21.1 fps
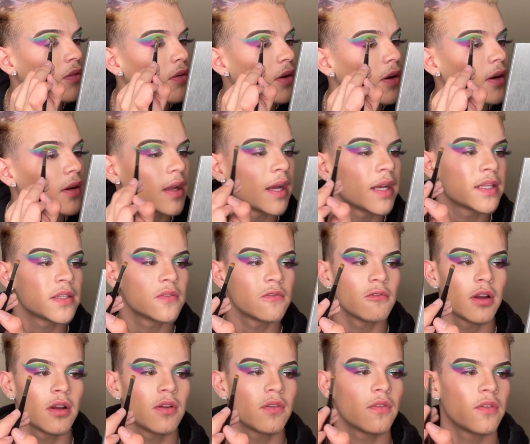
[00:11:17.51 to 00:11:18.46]
has
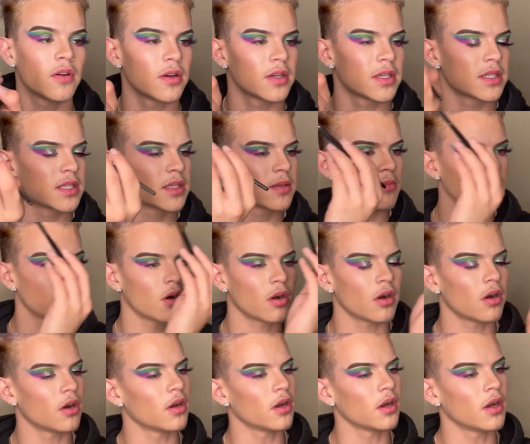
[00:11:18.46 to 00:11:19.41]
very
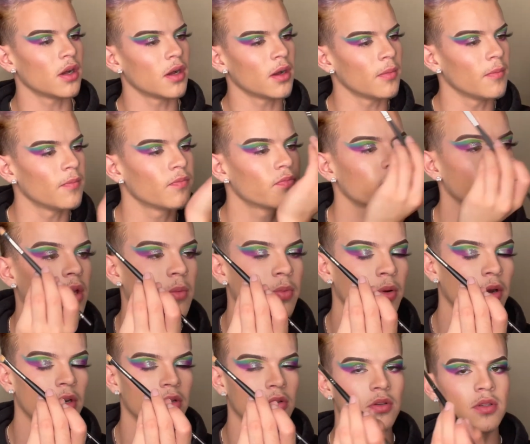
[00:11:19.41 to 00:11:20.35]
small
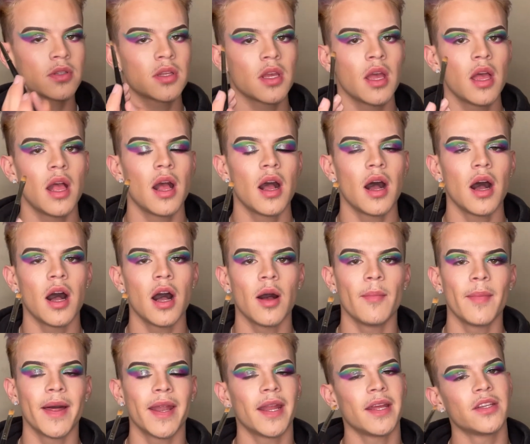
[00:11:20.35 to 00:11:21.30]
particles, and
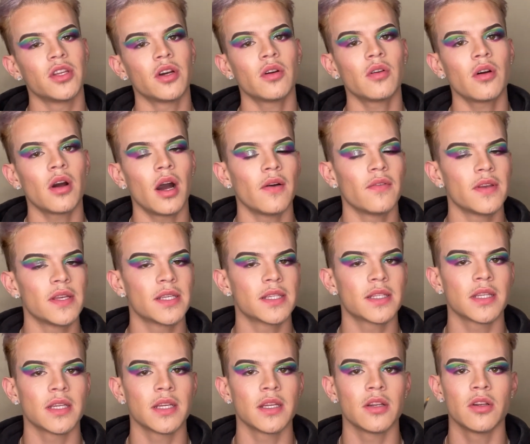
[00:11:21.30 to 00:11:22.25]
I don't,
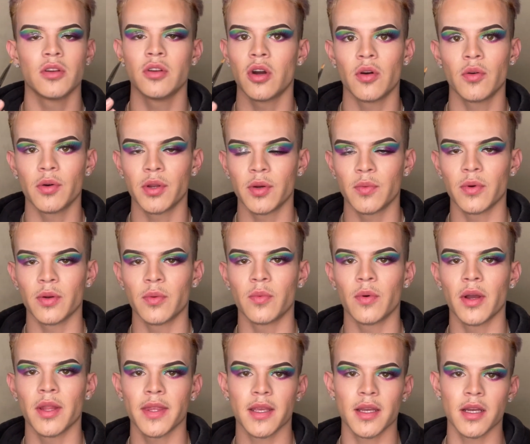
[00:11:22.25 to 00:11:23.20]
obviously no one would
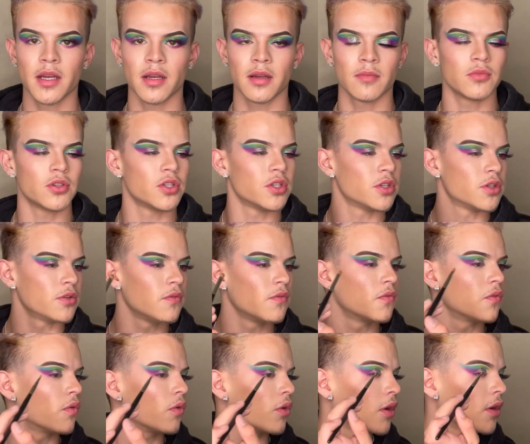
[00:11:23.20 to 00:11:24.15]
want
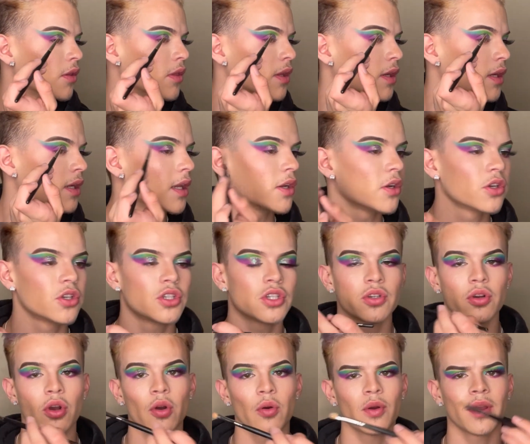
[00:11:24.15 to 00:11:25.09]
for the glitter to
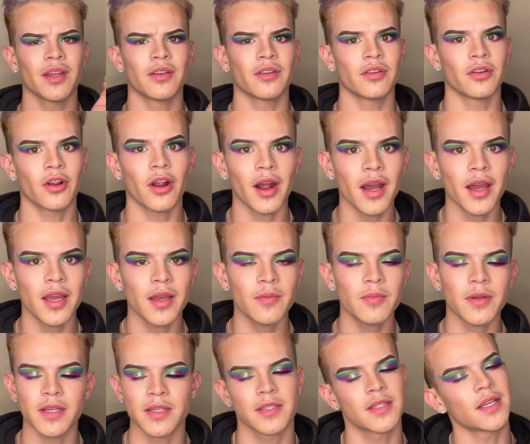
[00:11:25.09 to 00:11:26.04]
go in your eye,
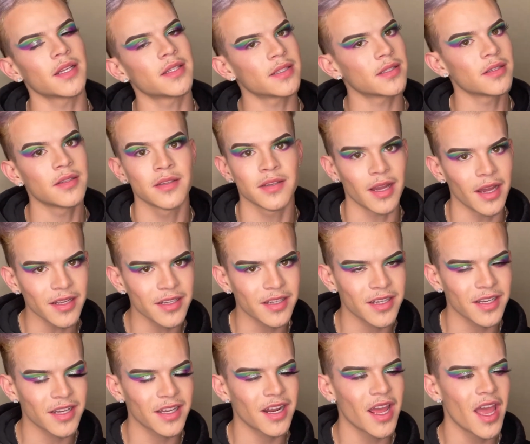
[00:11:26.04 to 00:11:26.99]
because that's not
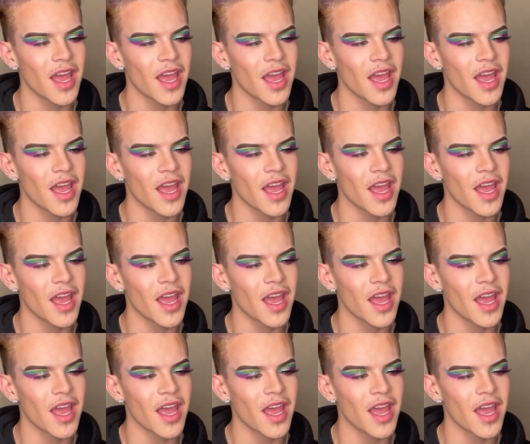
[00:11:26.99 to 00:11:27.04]
good.